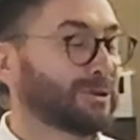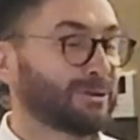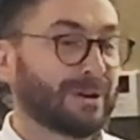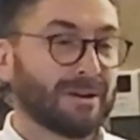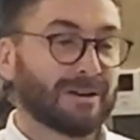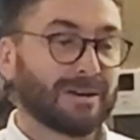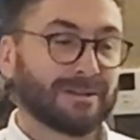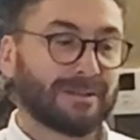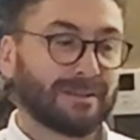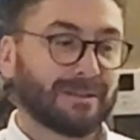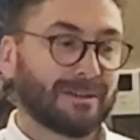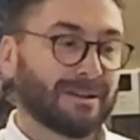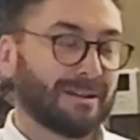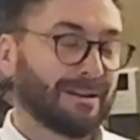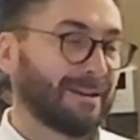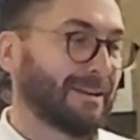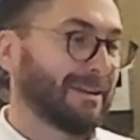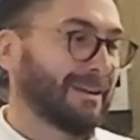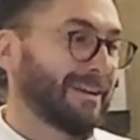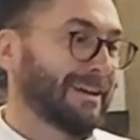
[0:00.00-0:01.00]
when you got
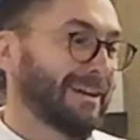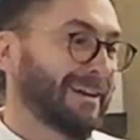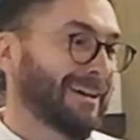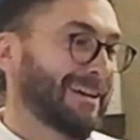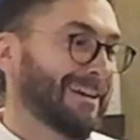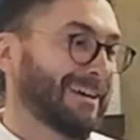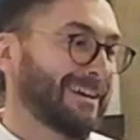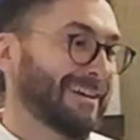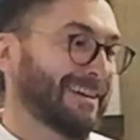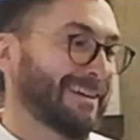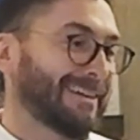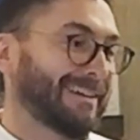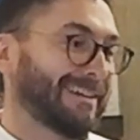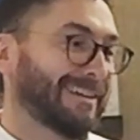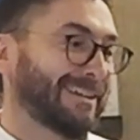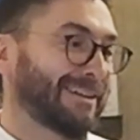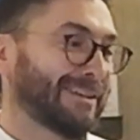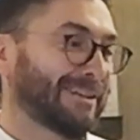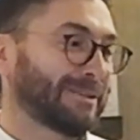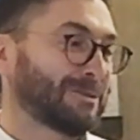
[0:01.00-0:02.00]

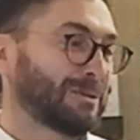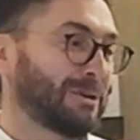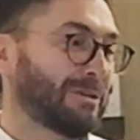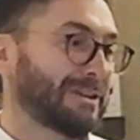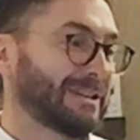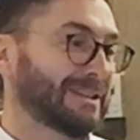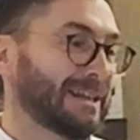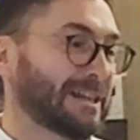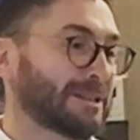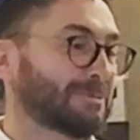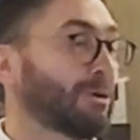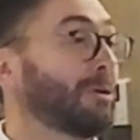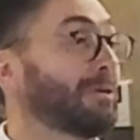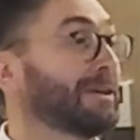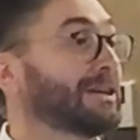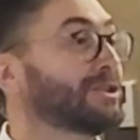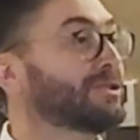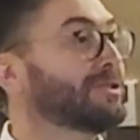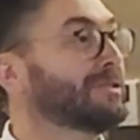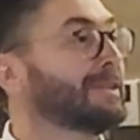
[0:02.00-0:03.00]
a quarry's
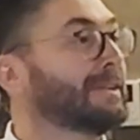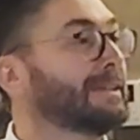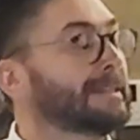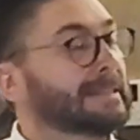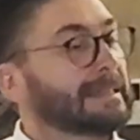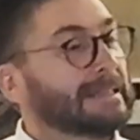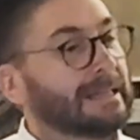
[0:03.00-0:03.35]
exploration,